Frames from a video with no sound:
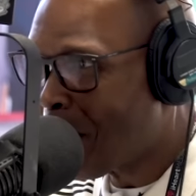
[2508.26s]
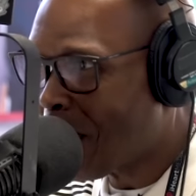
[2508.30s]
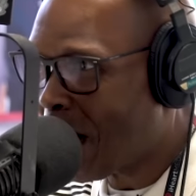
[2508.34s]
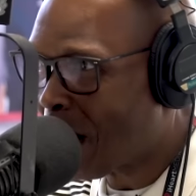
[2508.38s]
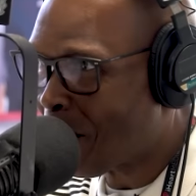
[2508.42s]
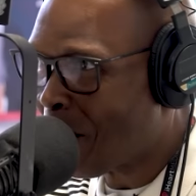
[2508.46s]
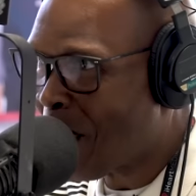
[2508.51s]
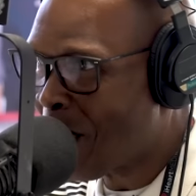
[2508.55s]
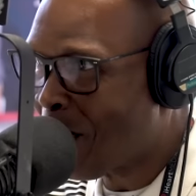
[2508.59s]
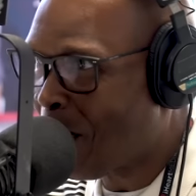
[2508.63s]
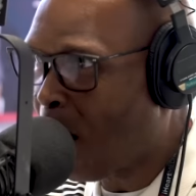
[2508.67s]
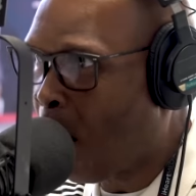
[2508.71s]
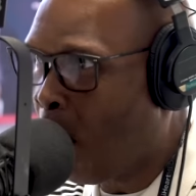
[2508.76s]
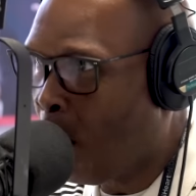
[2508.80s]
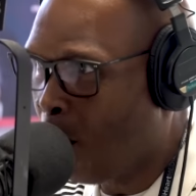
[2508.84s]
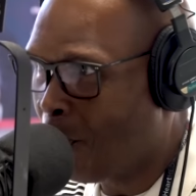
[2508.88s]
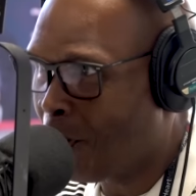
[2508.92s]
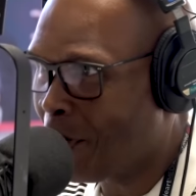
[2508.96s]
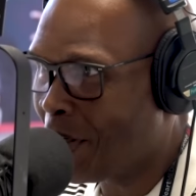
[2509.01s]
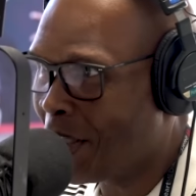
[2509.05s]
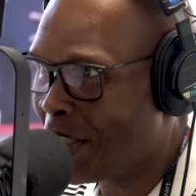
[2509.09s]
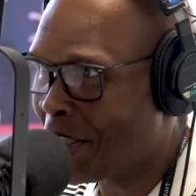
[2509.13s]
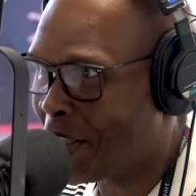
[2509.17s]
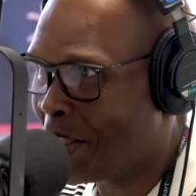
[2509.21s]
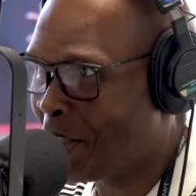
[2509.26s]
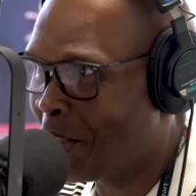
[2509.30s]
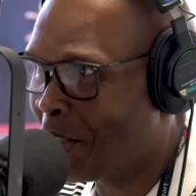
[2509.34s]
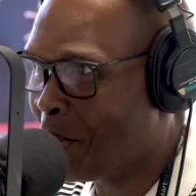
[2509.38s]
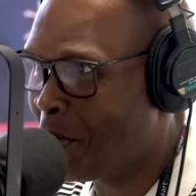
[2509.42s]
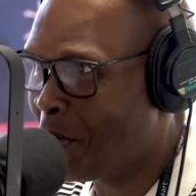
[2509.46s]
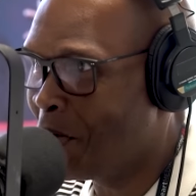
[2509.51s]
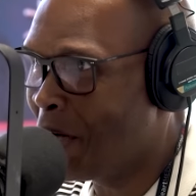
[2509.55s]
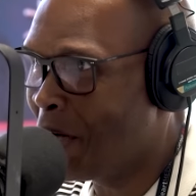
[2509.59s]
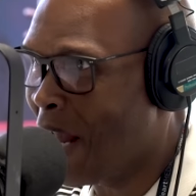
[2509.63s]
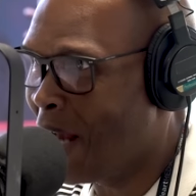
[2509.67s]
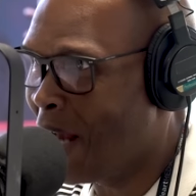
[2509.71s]
feel like people over listen
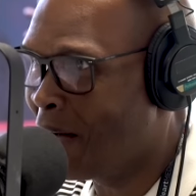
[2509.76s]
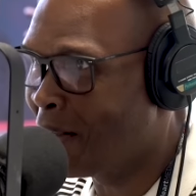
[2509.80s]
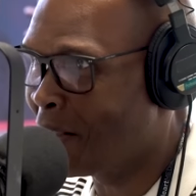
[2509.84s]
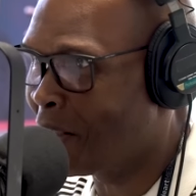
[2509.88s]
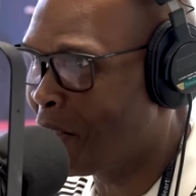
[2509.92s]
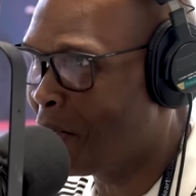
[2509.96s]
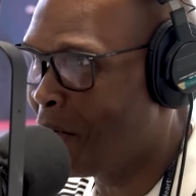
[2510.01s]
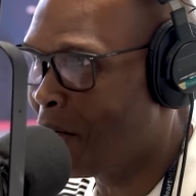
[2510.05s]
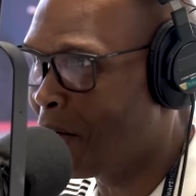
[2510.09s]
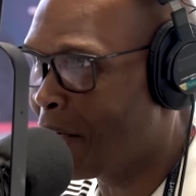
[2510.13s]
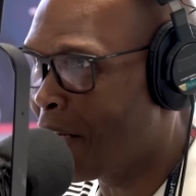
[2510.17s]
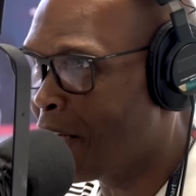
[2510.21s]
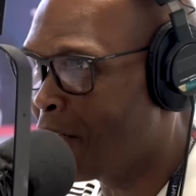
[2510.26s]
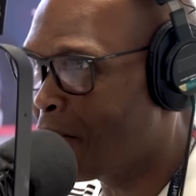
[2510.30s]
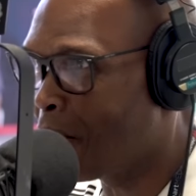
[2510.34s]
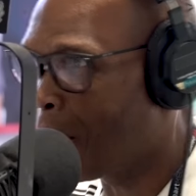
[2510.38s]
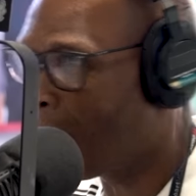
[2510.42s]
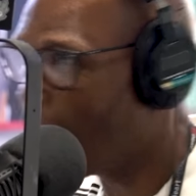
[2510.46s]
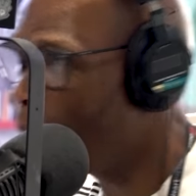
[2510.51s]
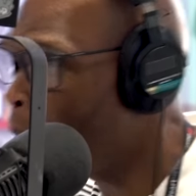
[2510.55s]
to you now too? Though kids are like,